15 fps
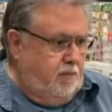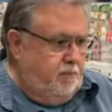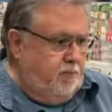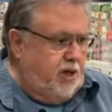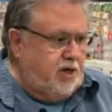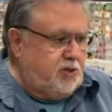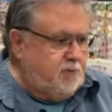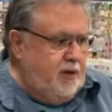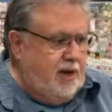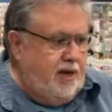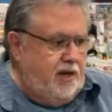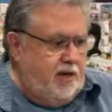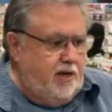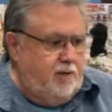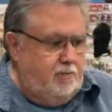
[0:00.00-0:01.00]

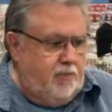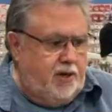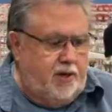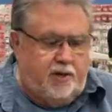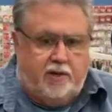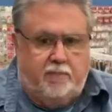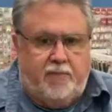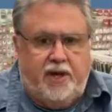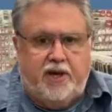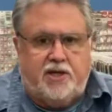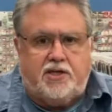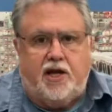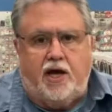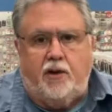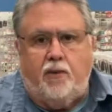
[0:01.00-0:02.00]
buzzbait, but the biggest
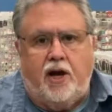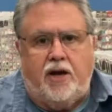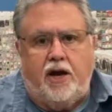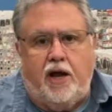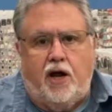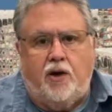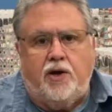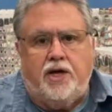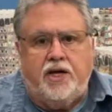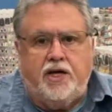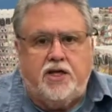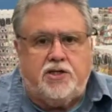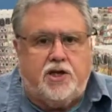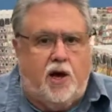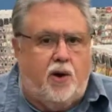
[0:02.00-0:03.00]
thing right now
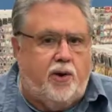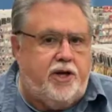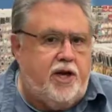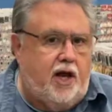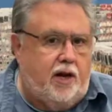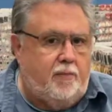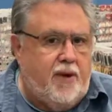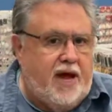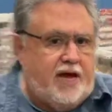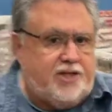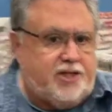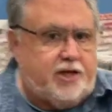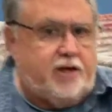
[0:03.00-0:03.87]
is called the yellow magic.